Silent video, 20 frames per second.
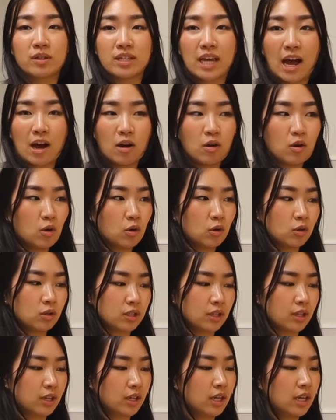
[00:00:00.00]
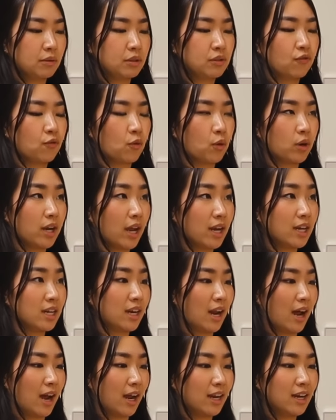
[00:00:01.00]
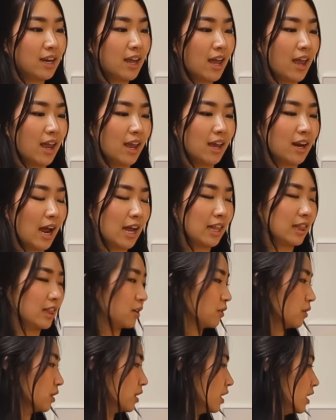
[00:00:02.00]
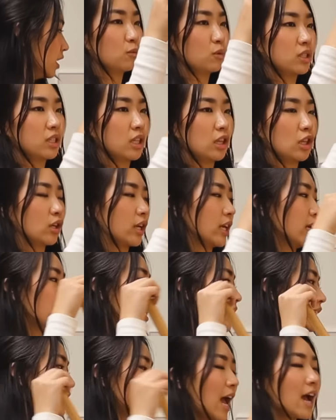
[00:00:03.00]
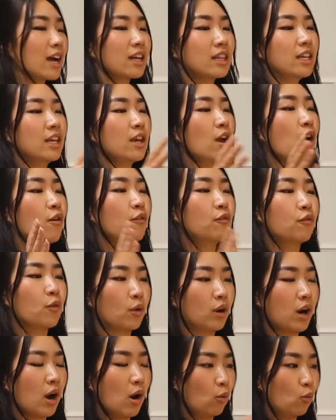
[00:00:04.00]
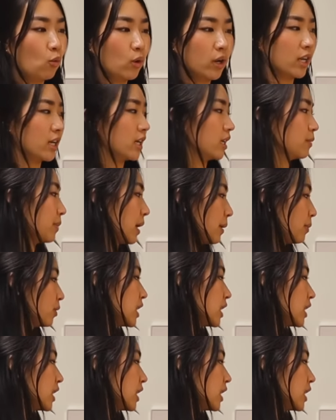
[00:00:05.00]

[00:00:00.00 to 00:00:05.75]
towel holder. It was $4.99, and I literally was looking exactly for a wooden paper